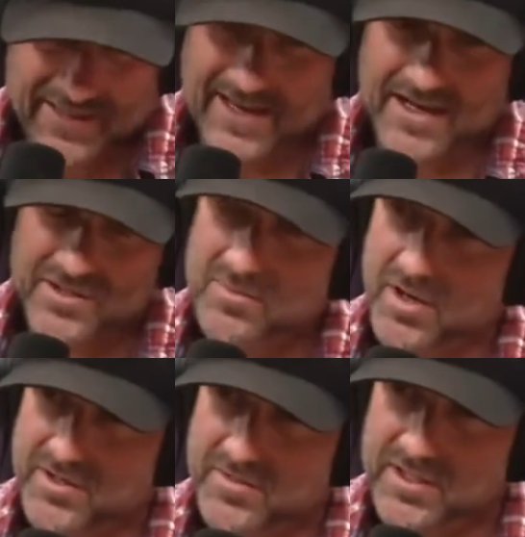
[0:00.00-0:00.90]
a national
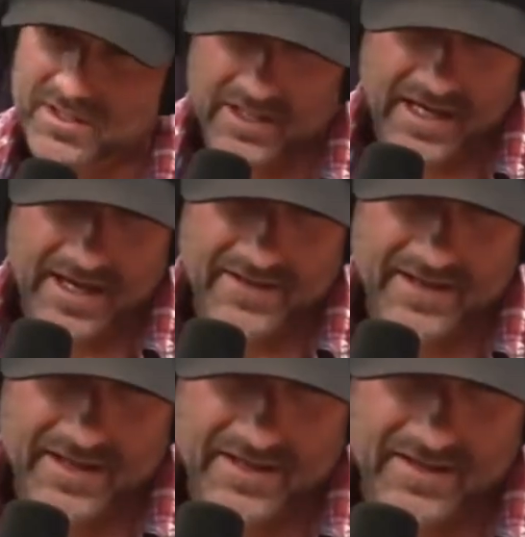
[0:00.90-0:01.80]
monument, and
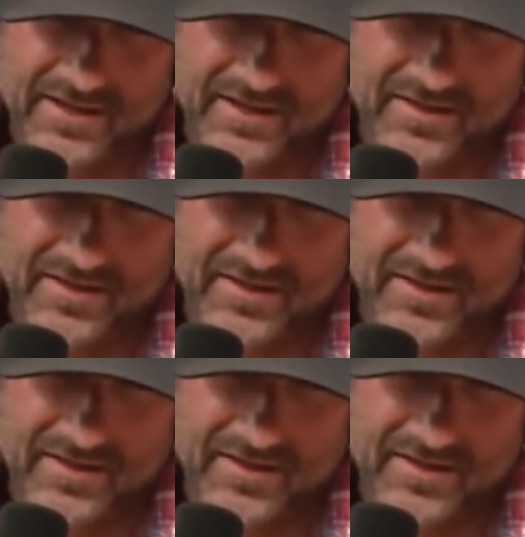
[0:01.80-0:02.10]
then,